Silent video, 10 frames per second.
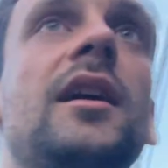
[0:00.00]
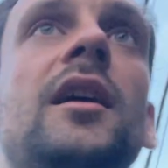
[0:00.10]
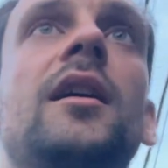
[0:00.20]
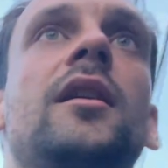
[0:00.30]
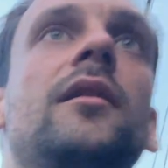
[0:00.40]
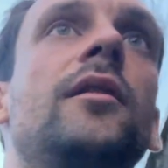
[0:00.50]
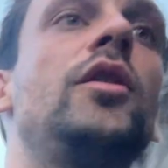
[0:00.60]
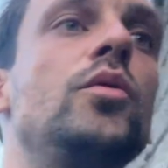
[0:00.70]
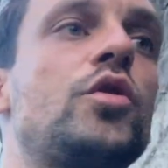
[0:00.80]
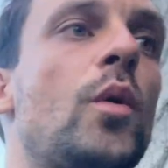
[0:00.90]
a
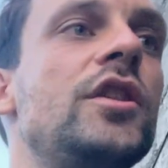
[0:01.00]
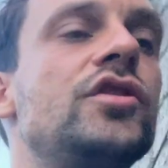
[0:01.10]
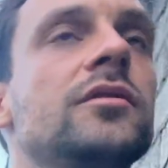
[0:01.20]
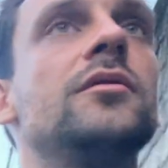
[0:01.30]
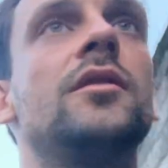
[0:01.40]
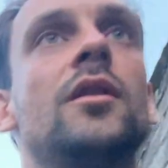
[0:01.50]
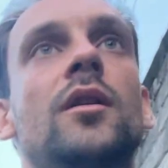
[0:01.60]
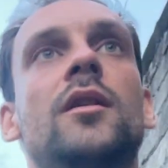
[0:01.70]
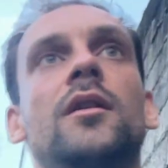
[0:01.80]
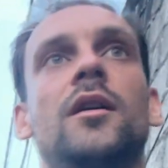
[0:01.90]
huge question
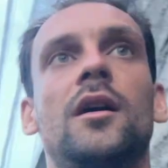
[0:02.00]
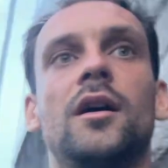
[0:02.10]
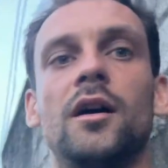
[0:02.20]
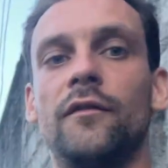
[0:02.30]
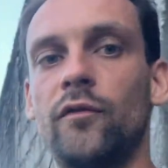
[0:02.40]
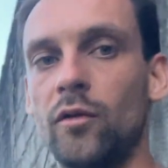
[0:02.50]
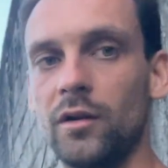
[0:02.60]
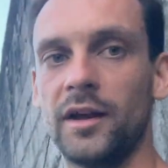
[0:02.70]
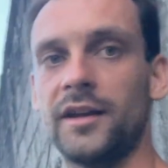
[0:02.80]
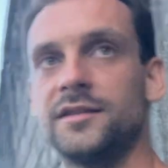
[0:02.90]
for
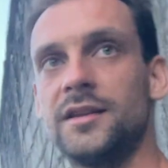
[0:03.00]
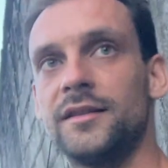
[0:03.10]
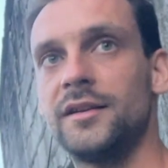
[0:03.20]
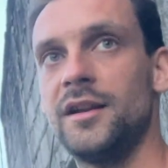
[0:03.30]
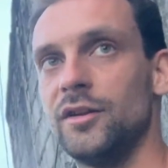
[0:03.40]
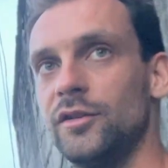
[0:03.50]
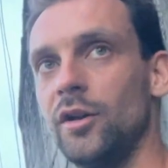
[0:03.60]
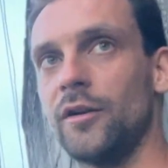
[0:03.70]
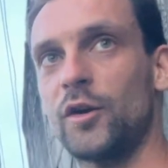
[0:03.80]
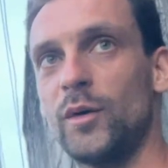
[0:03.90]
like a $10
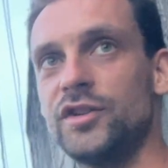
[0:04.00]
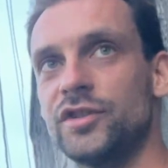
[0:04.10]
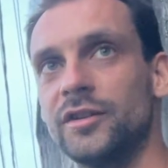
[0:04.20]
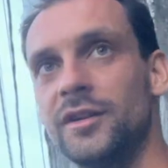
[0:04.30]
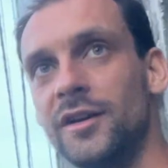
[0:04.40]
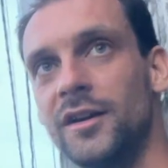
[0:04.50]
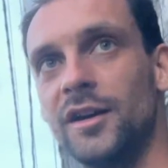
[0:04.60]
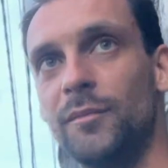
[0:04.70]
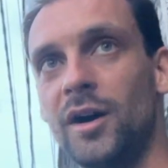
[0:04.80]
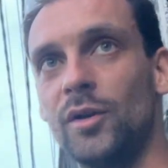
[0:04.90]
trillion question
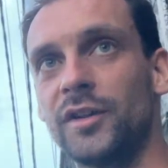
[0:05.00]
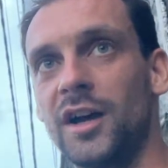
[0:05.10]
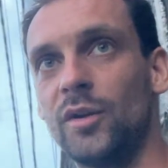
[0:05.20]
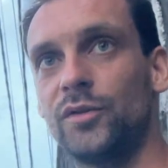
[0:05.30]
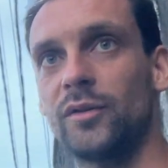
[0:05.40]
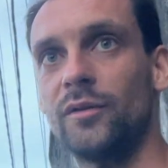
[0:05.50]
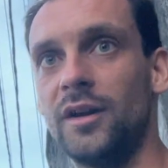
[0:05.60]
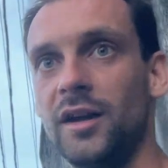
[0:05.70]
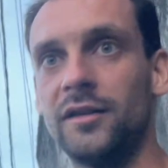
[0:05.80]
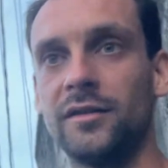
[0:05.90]
about how to
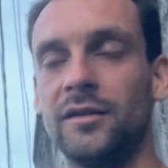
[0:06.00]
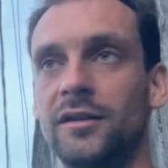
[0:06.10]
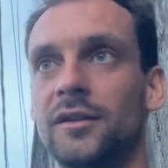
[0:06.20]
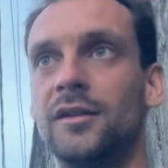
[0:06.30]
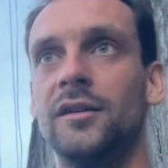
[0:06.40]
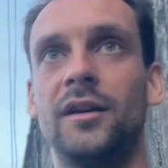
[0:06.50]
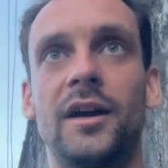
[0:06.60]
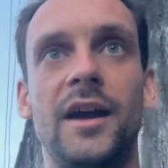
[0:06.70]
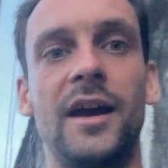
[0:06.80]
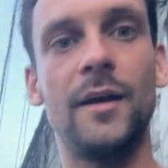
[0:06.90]
create
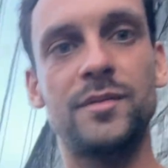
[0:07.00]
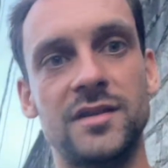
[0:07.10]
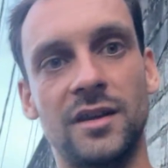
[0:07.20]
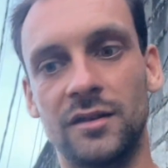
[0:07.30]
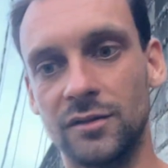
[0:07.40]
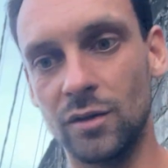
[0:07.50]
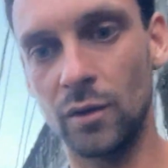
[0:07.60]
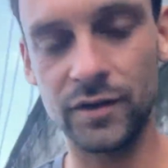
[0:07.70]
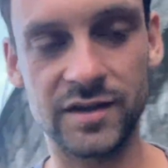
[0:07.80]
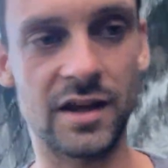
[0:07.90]
apps and
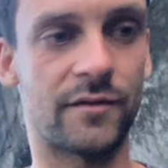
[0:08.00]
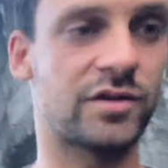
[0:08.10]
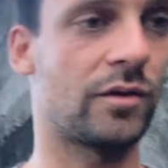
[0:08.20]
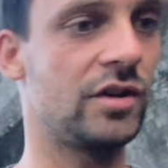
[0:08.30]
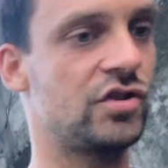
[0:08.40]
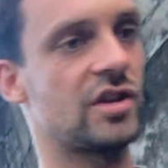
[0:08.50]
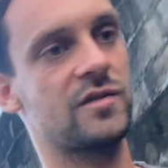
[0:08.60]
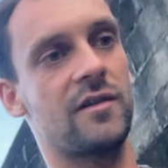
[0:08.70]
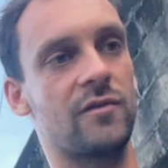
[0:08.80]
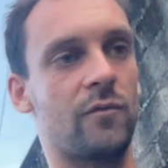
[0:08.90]
all this stuff. So it's just